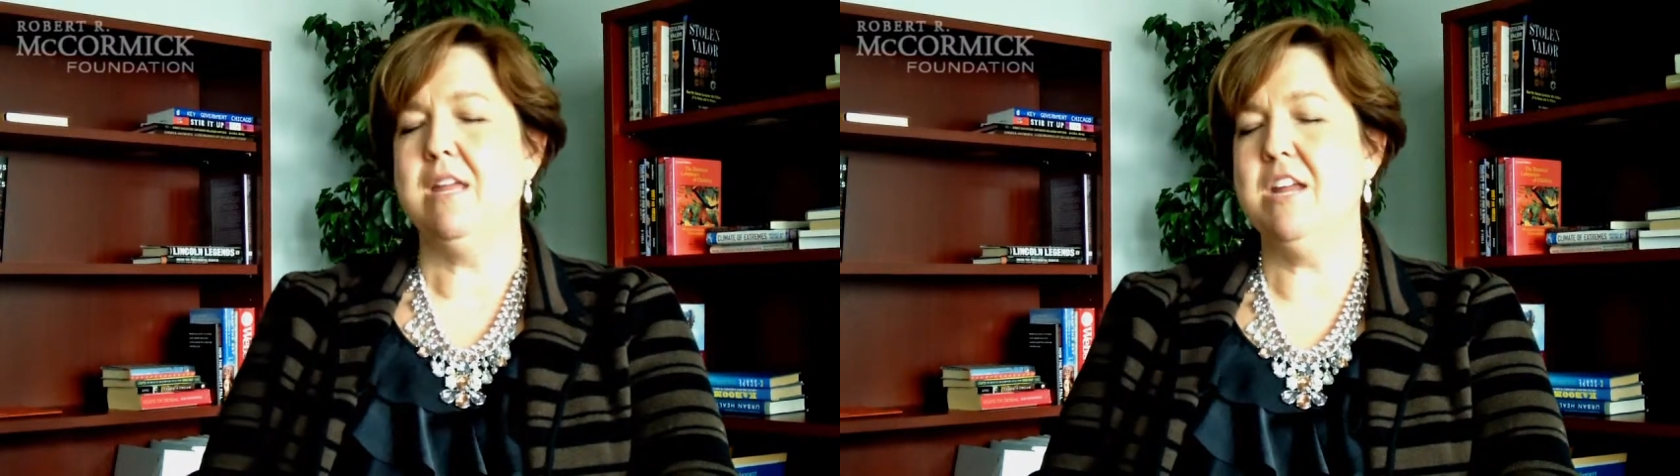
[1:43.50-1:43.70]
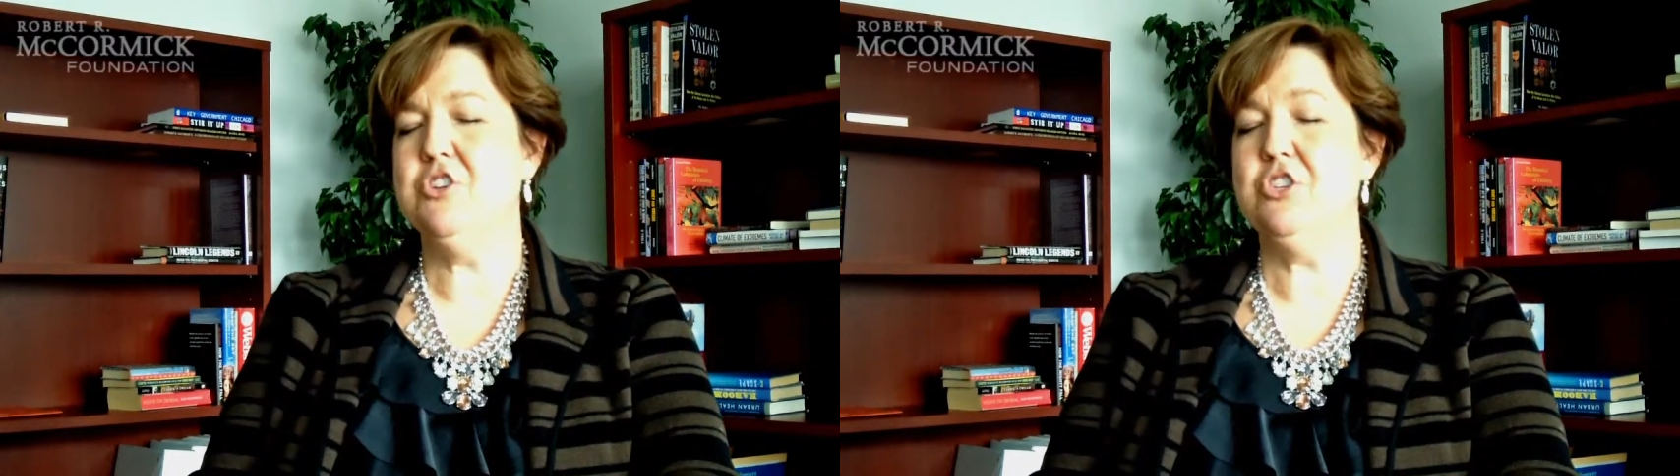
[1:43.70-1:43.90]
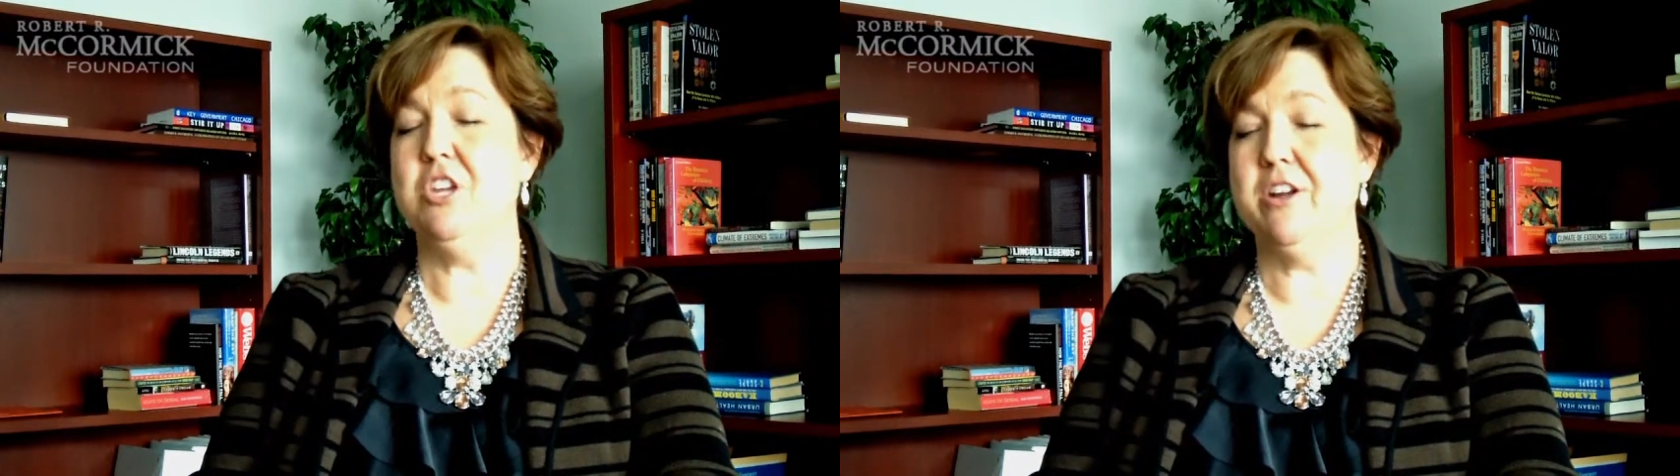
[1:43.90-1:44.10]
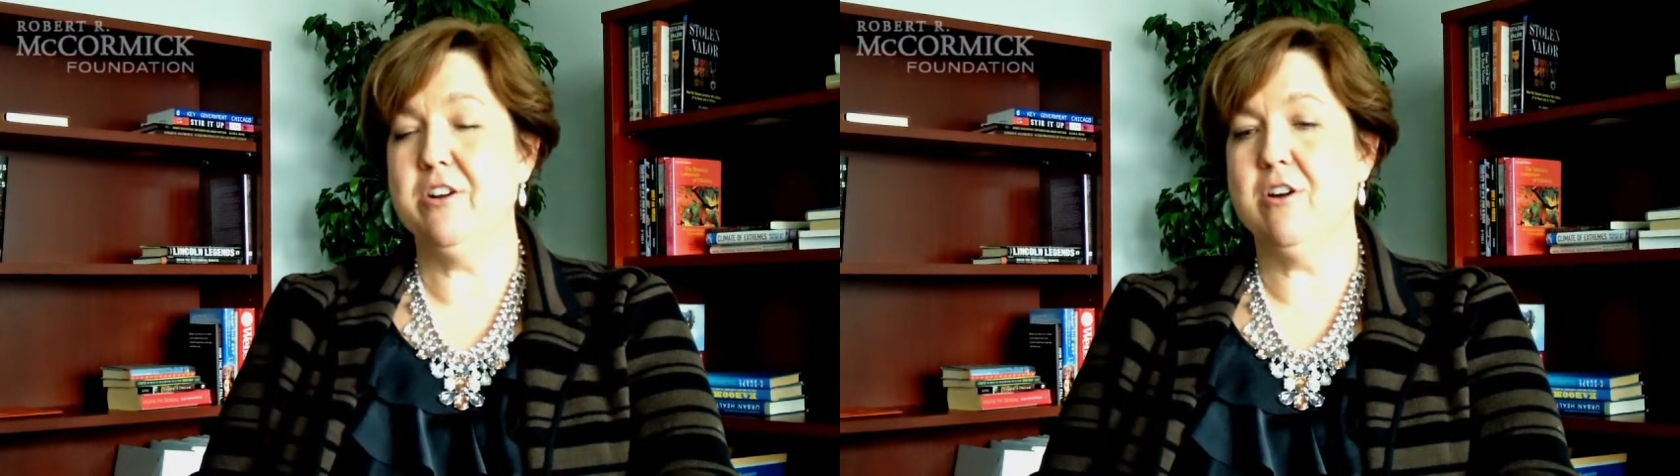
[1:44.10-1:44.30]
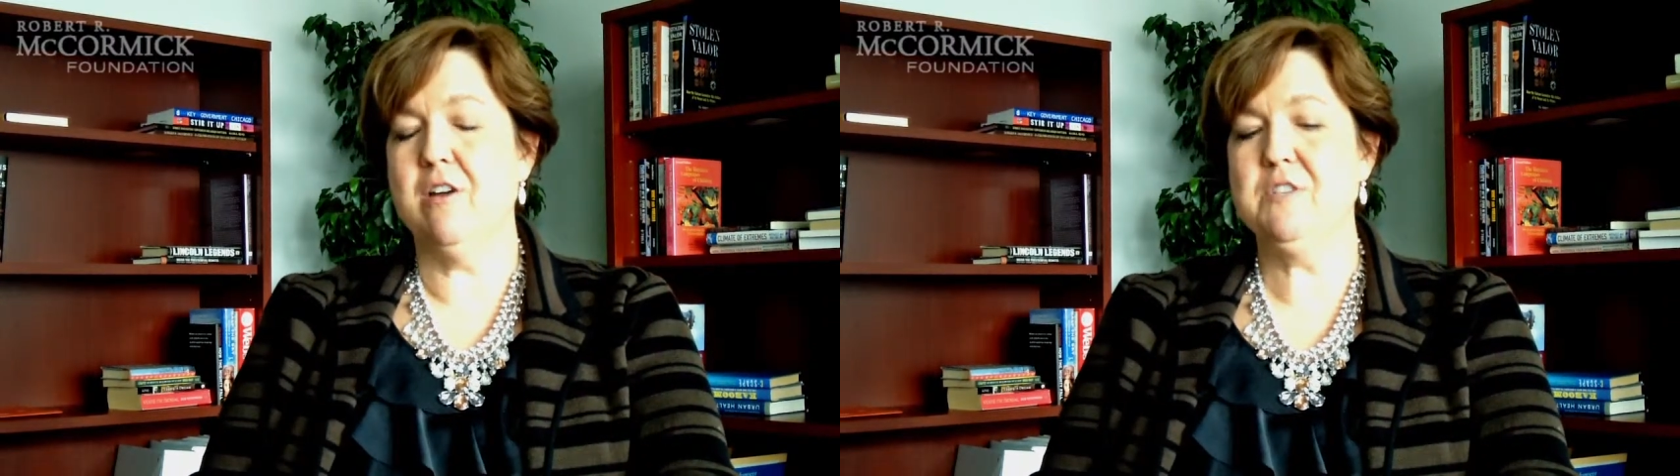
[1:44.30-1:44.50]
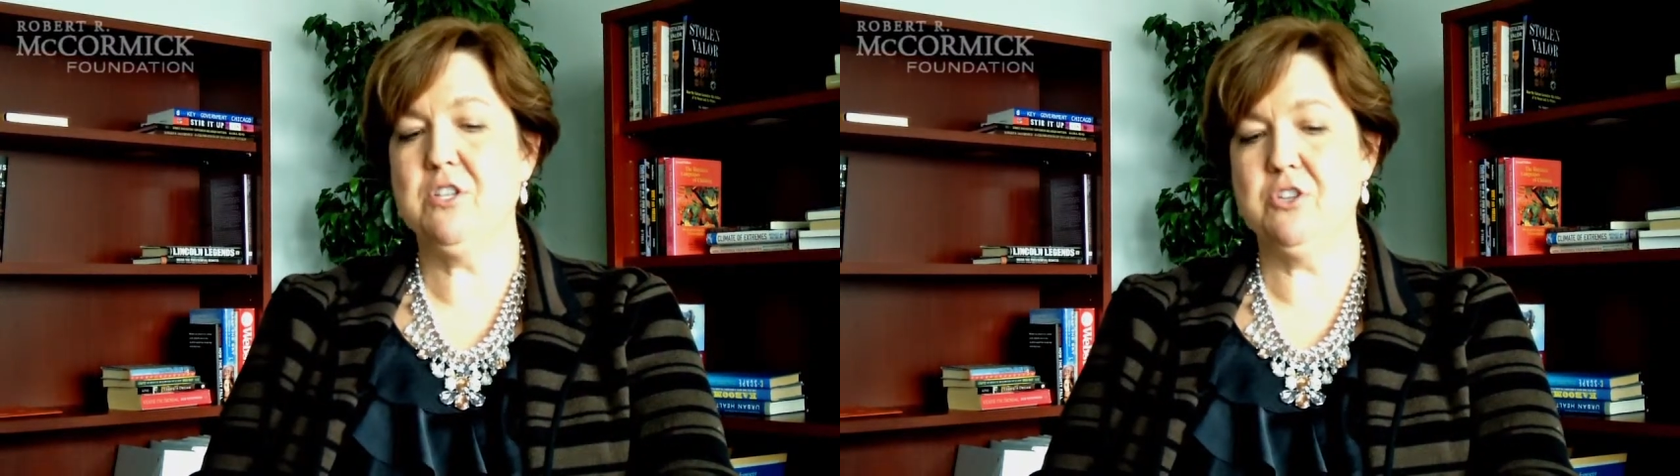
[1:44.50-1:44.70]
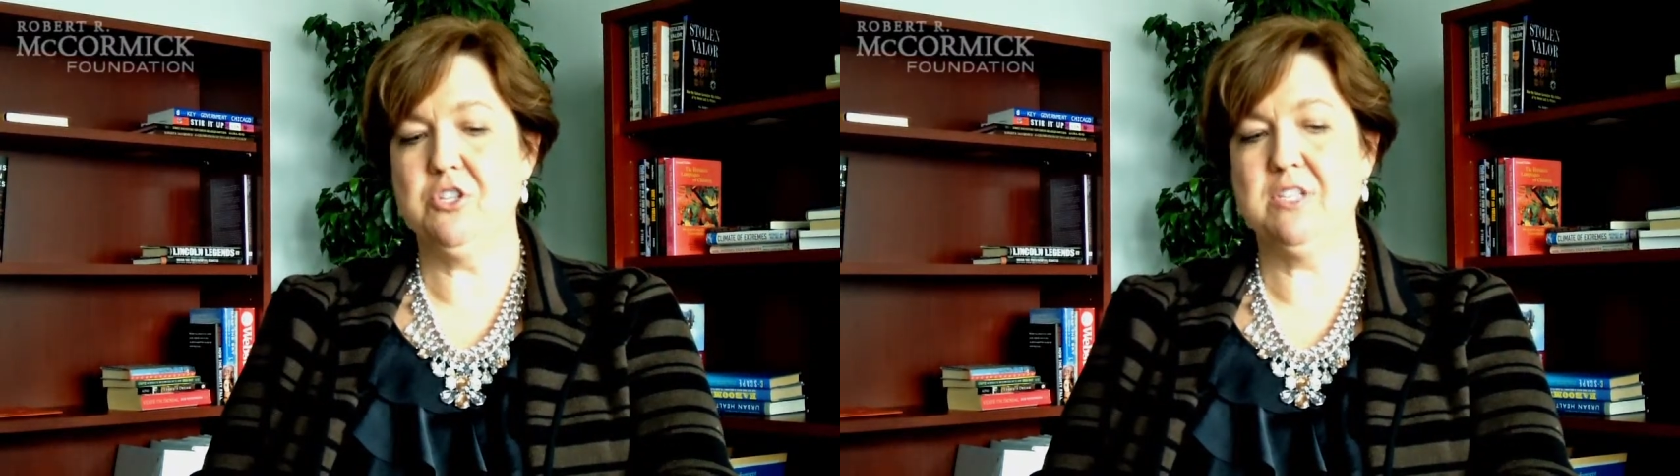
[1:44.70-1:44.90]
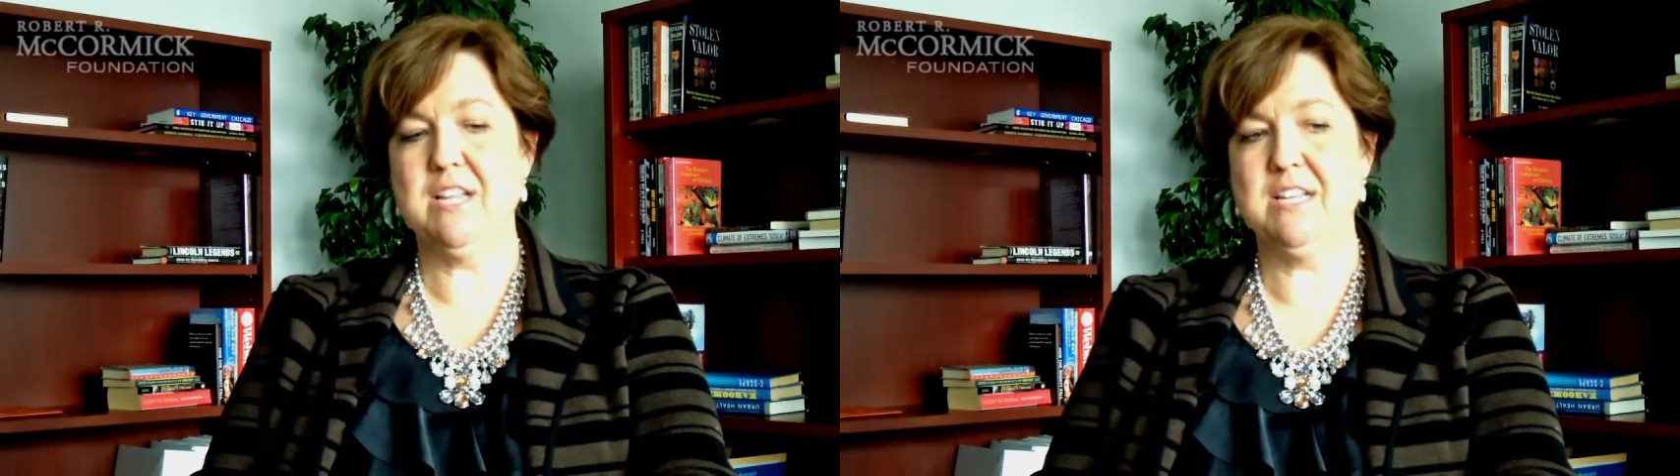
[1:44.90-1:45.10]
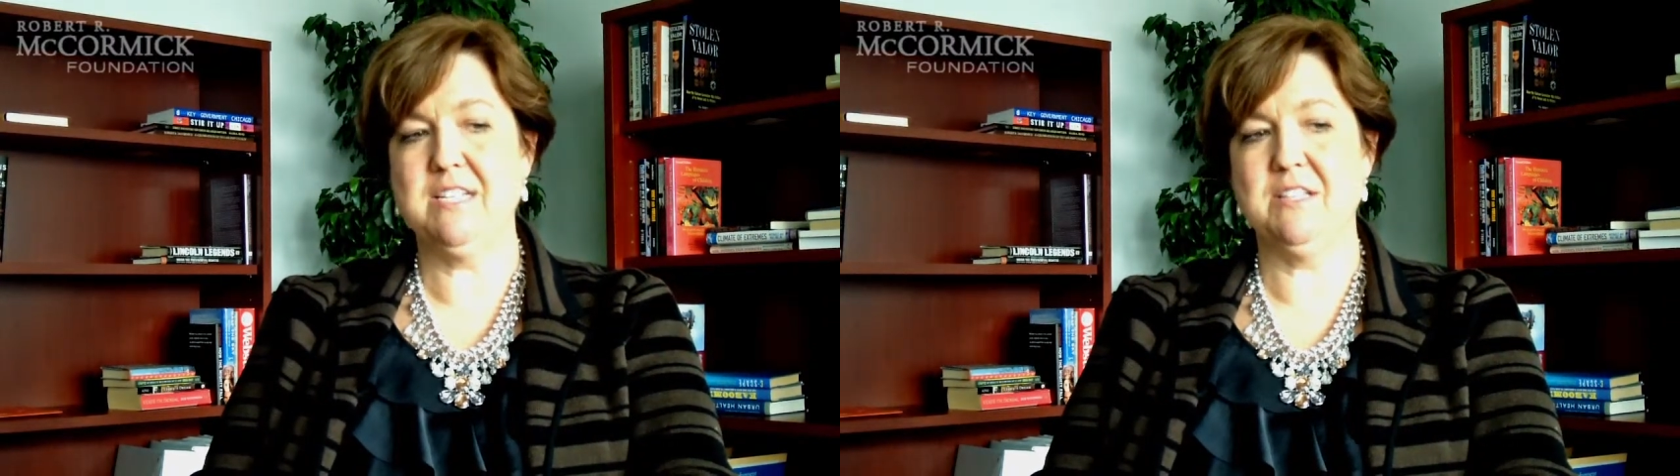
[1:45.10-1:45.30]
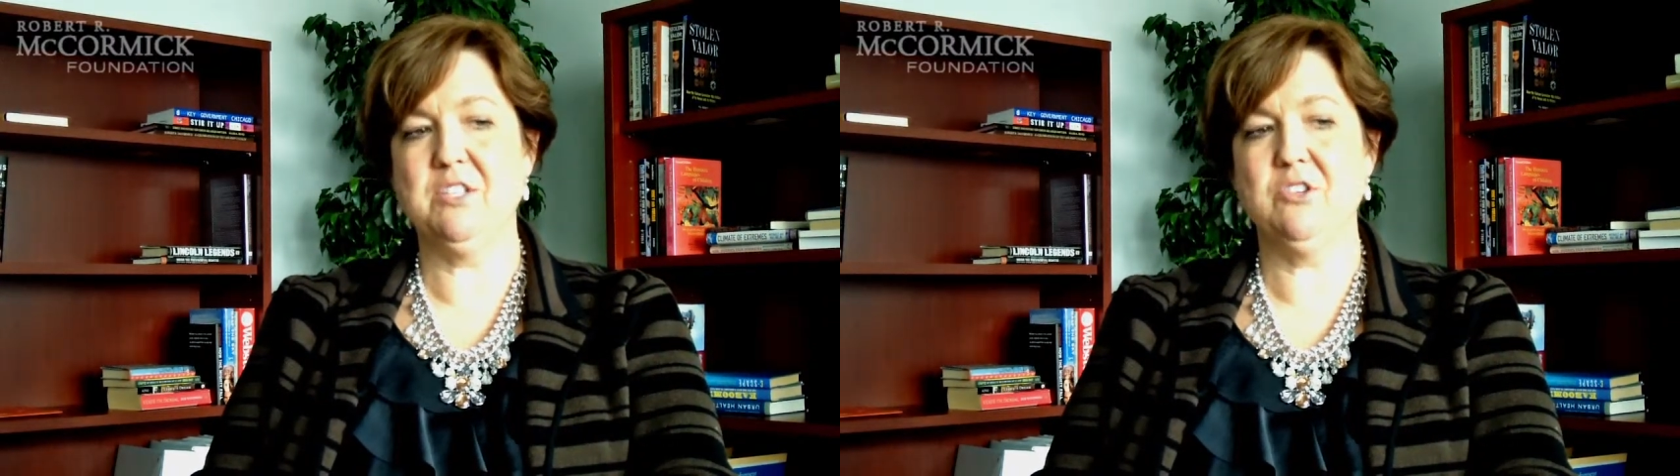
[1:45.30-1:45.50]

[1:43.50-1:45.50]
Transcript: Each year of social studies that the